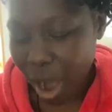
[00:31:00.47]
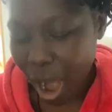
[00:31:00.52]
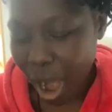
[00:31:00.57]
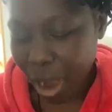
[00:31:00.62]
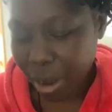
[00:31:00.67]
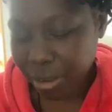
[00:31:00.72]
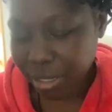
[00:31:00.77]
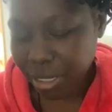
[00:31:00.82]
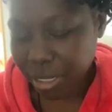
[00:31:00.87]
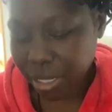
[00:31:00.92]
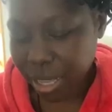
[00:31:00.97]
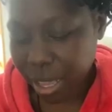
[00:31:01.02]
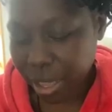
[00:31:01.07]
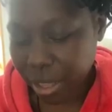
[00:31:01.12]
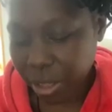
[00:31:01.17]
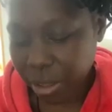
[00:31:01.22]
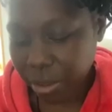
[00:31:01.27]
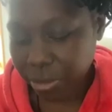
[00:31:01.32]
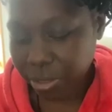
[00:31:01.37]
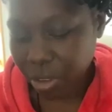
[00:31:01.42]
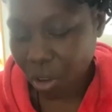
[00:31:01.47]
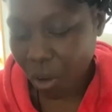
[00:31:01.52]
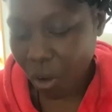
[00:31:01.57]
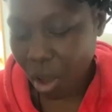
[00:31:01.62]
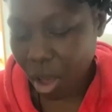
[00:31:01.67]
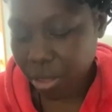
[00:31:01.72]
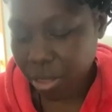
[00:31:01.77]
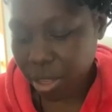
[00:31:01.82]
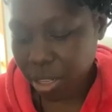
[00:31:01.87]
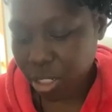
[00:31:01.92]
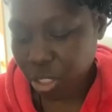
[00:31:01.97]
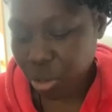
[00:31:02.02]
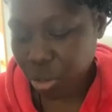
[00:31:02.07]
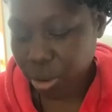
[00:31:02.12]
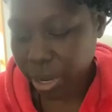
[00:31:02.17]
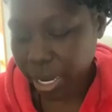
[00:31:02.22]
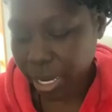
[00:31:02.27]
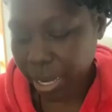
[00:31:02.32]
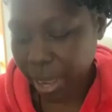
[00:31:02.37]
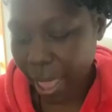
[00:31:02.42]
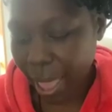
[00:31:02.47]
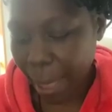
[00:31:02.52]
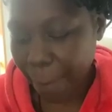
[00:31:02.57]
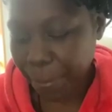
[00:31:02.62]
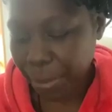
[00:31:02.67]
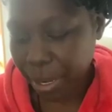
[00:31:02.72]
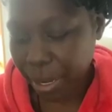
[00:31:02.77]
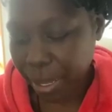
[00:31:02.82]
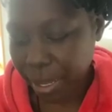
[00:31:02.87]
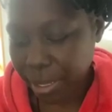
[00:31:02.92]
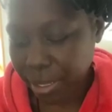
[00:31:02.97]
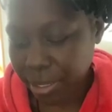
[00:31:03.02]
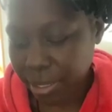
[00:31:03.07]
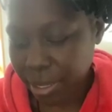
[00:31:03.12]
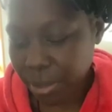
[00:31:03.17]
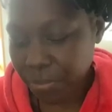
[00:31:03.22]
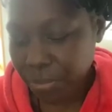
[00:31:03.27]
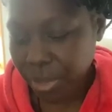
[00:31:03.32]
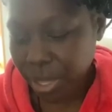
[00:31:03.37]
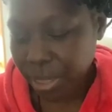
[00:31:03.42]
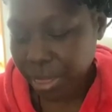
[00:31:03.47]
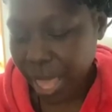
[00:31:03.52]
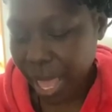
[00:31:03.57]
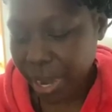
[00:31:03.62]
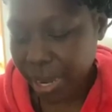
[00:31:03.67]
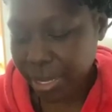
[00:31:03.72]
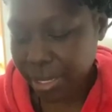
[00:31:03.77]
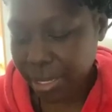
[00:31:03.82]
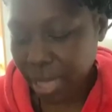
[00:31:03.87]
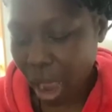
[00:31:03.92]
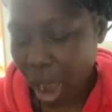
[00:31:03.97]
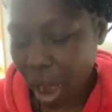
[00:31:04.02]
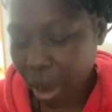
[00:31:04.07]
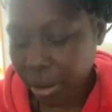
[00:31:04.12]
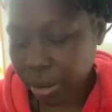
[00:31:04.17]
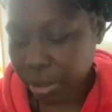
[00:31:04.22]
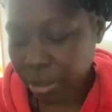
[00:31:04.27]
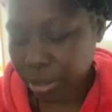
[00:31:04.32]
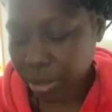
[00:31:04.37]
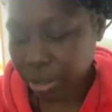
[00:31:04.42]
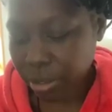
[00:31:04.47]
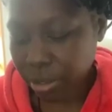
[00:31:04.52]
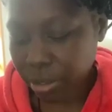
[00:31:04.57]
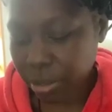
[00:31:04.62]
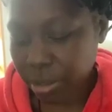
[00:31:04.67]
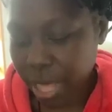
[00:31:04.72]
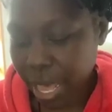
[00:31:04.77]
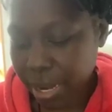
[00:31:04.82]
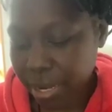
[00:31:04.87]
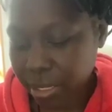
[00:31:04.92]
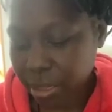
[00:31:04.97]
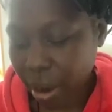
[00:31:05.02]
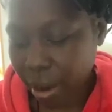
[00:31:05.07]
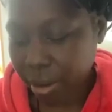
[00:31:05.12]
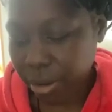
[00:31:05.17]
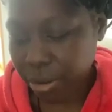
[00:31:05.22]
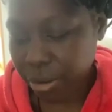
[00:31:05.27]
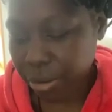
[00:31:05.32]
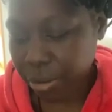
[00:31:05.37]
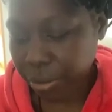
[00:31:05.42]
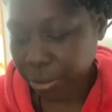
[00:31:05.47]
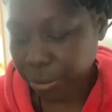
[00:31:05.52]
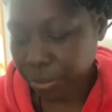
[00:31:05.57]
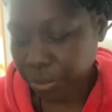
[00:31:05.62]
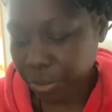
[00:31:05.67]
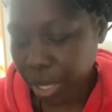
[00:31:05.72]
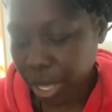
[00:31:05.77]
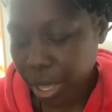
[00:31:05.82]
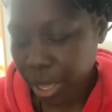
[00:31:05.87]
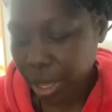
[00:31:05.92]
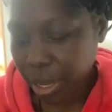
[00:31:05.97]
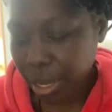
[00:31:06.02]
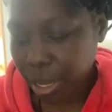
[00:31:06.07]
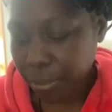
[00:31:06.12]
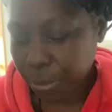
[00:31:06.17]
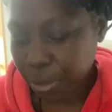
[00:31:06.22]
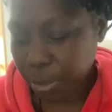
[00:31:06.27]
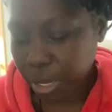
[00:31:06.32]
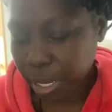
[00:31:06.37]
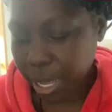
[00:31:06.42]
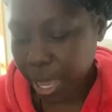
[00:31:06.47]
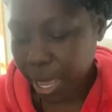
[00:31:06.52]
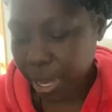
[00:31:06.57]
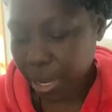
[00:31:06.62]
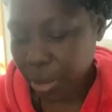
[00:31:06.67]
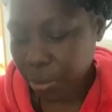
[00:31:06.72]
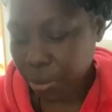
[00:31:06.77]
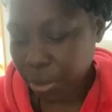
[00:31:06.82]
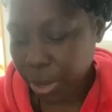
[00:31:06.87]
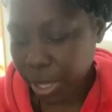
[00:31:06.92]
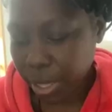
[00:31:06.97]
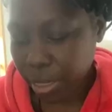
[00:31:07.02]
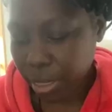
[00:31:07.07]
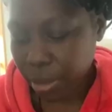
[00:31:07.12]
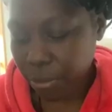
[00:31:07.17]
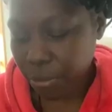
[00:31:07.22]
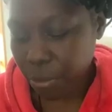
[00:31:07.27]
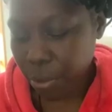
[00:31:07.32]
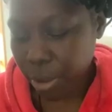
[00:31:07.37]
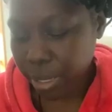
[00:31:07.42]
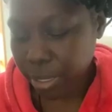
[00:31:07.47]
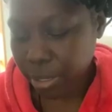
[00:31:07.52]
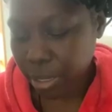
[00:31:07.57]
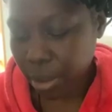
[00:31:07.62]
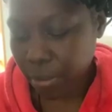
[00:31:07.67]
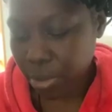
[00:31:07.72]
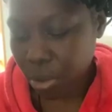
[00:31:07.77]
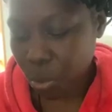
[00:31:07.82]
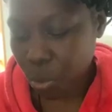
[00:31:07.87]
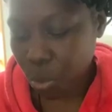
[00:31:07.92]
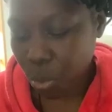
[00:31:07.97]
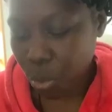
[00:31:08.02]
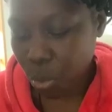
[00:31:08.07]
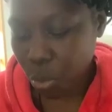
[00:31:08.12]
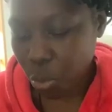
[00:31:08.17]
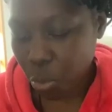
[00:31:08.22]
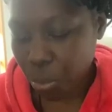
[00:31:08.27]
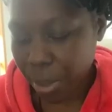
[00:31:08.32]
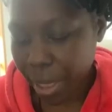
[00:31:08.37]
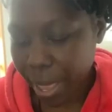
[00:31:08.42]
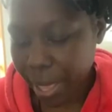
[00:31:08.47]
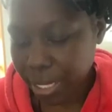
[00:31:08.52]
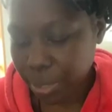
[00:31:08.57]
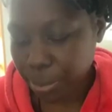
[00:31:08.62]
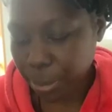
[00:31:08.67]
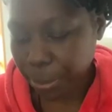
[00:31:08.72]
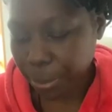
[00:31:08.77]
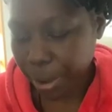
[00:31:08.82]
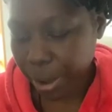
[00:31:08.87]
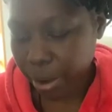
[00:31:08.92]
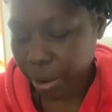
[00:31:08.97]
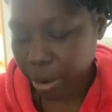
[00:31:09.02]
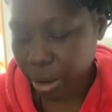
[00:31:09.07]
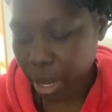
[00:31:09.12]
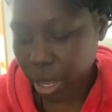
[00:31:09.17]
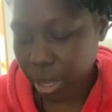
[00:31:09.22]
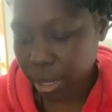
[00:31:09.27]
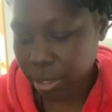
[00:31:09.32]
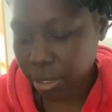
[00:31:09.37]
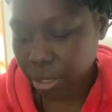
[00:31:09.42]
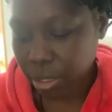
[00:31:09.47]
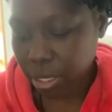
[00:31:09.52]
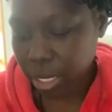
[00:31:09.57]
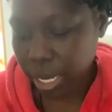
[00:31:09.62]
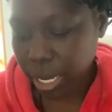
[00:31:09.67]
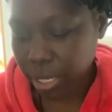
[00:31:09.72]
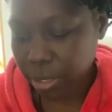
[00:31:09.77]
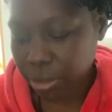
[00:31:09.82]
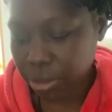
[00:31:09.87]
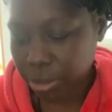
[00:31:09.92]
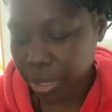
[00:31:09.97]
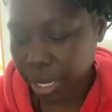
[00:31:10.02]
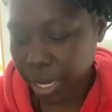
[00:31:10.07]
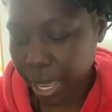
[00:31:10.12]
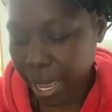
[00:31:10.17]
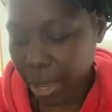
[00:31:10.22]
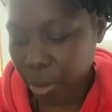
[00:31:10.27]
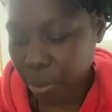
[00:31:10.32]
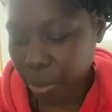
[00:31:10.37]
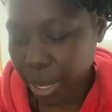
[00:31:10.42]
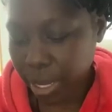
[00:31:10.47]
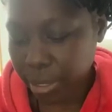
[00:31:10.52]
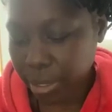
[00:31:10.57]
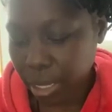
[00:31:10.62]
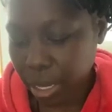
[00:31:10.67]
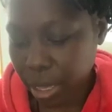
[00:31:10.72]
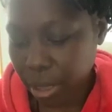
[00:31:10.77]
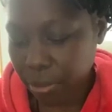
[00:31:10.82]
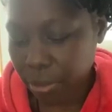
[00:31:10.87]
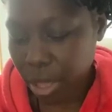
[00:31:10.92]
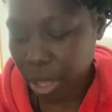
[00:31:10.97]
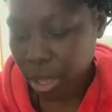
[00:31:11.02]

ourselves all the joy and happiness that is our due. Communicating with the voice of the womb has prepared us to enter the gateways of